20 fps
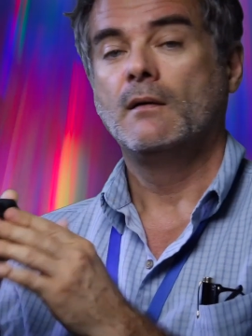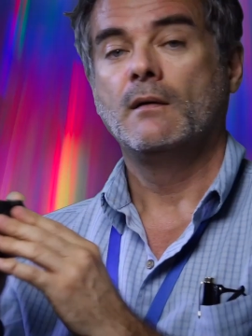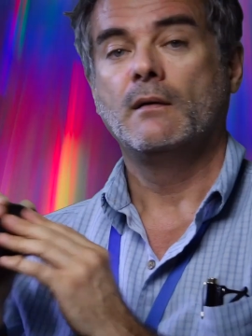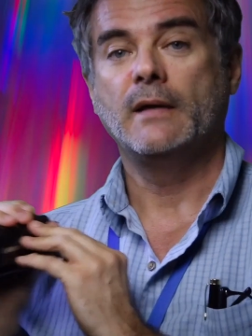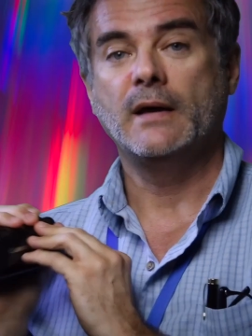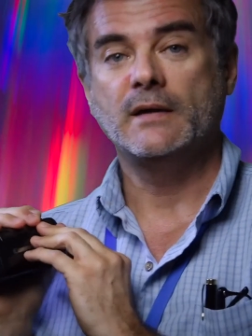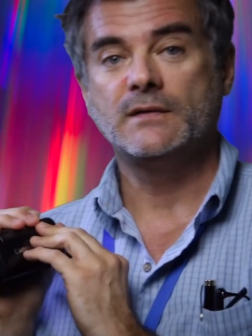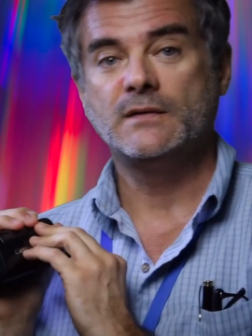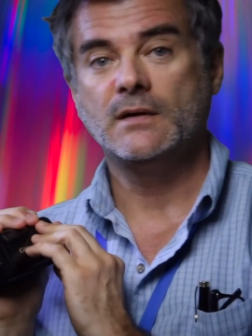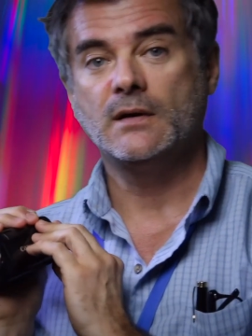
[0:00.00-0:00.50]

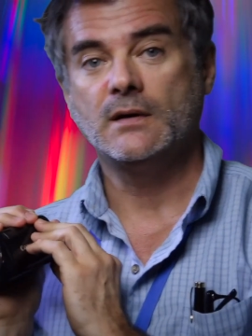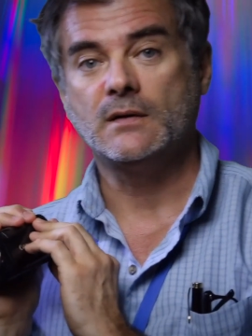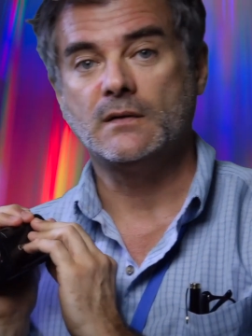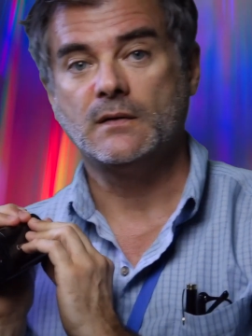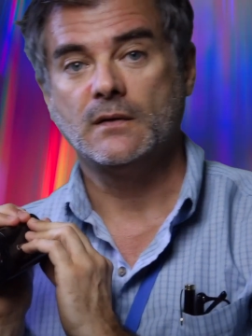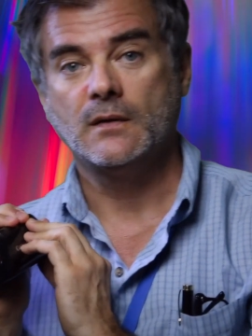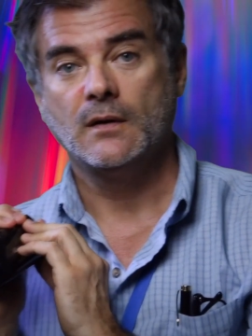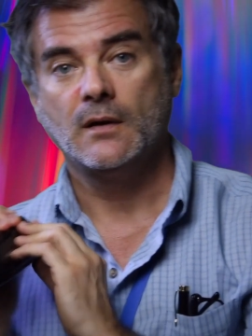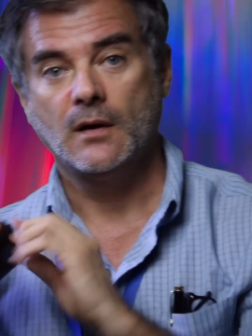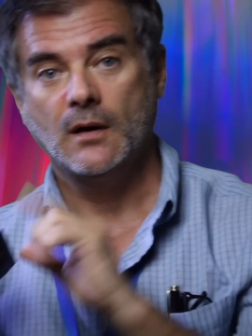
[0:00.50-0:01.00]
That's
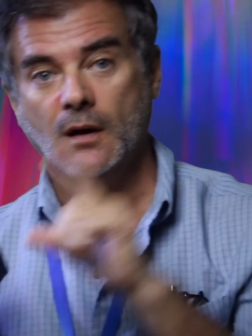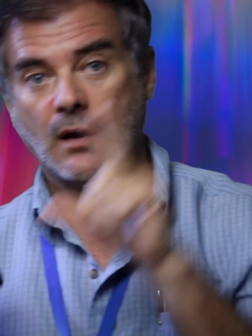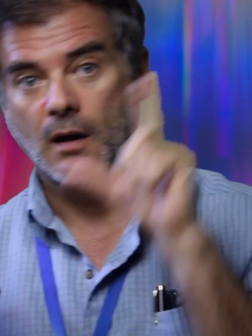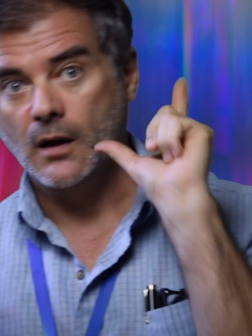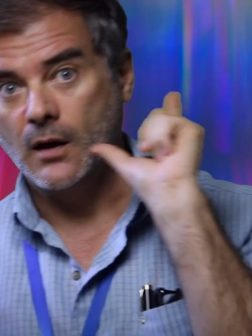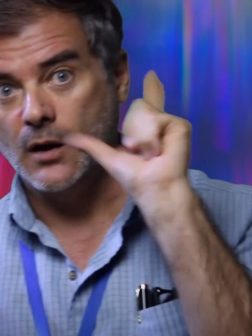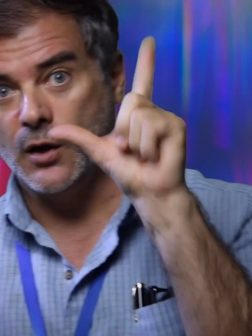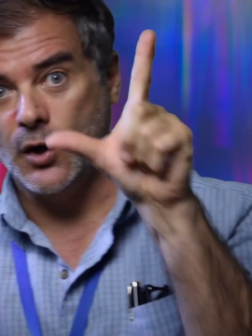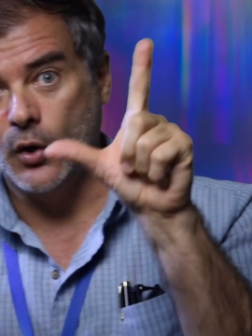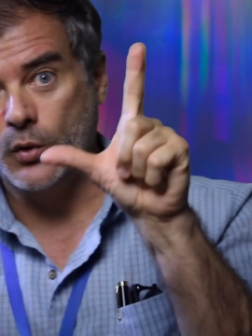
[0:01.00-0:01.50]
it.
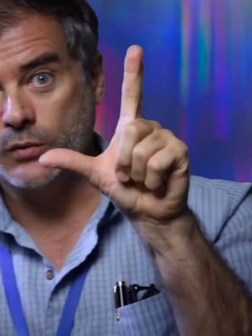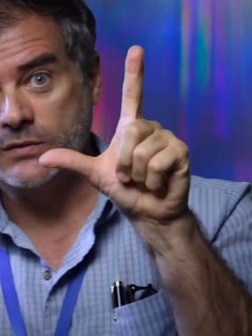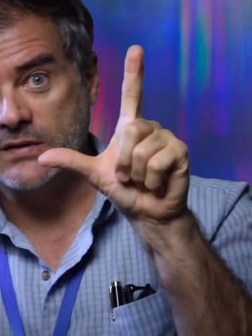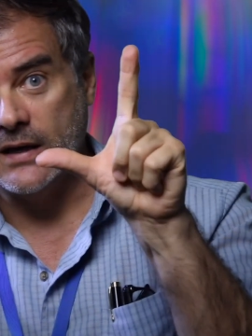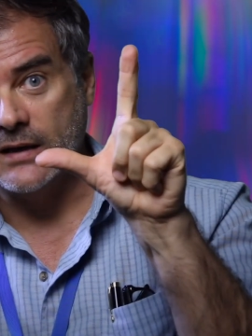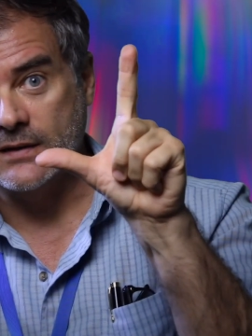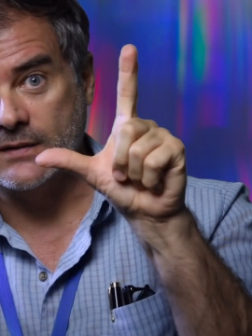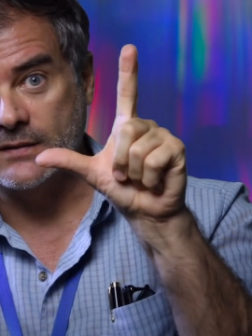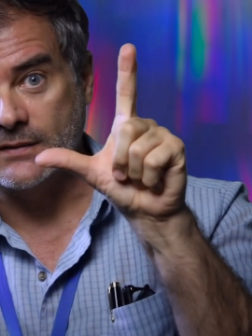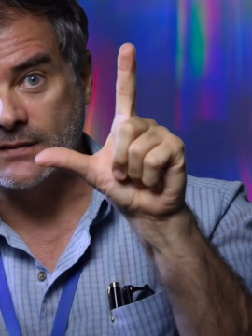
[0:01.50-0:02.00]
Go
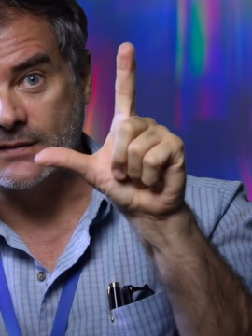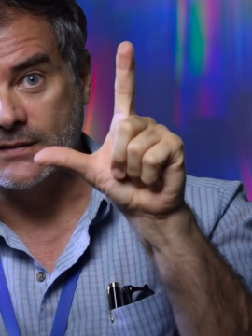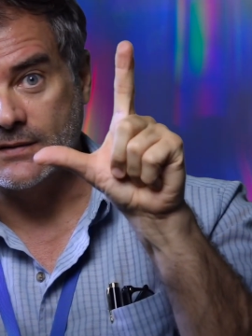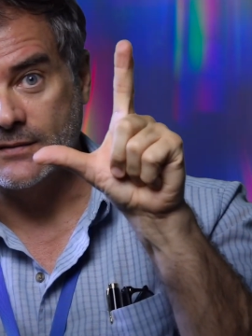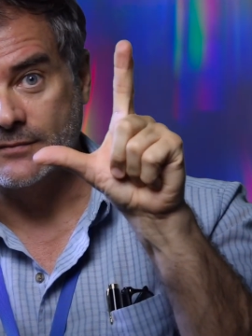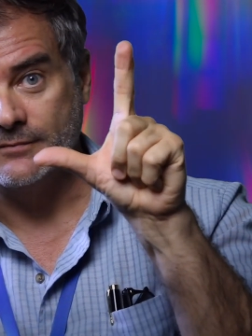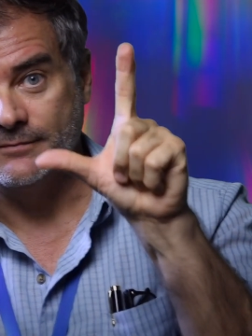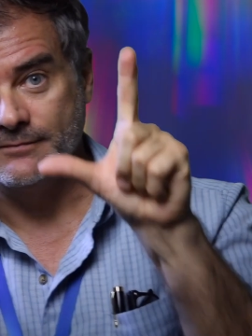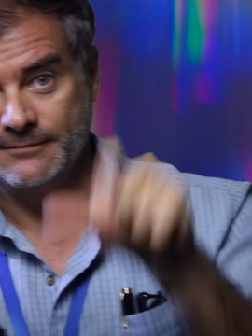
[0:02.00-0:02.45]
Texans.